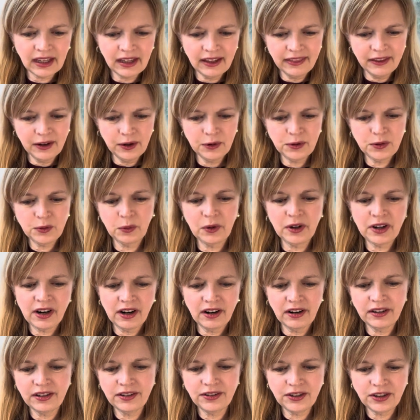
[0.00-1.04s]
there's one
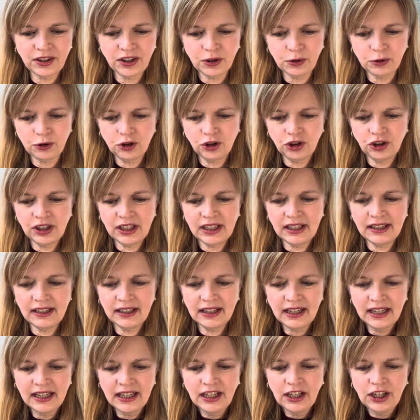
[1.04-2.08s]
artist, she
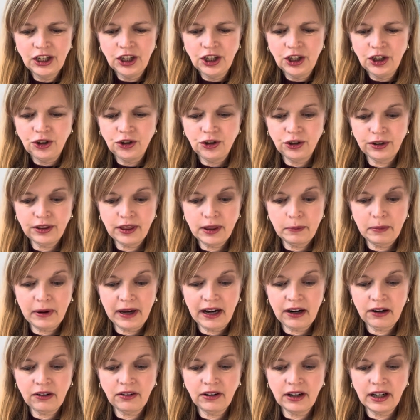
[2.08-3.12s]
took the
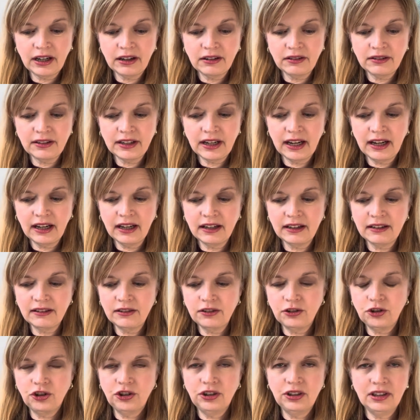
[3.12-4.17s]
background and
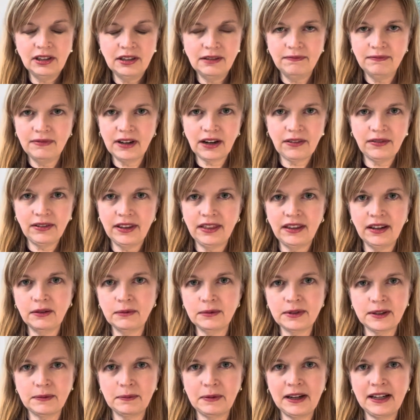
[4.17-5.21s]
everything
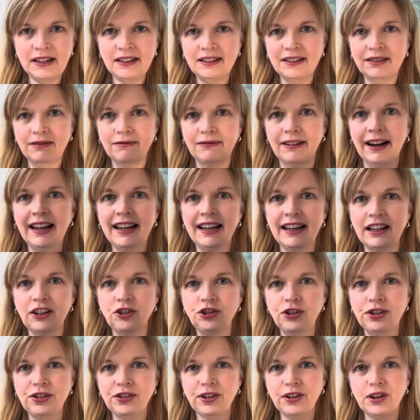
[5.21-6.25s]
was painted red.
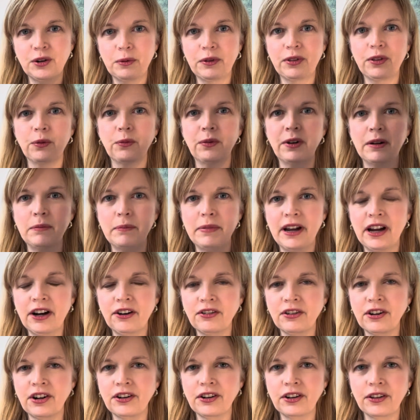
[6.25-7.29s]
She started with a red
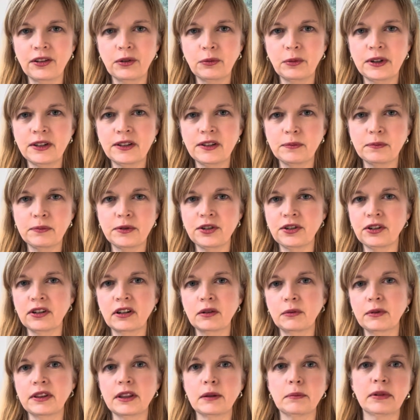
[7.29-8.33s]
background. Other ones started
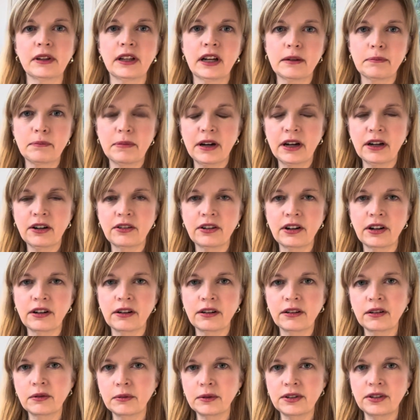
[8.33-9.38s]
with a black background.
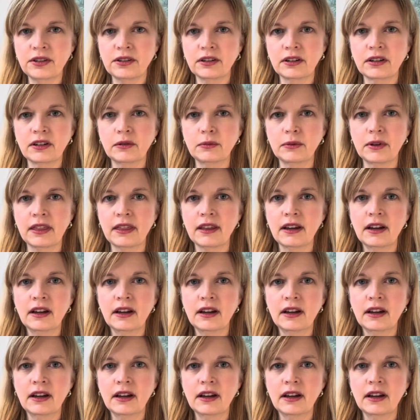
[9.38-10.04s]
Other ones started with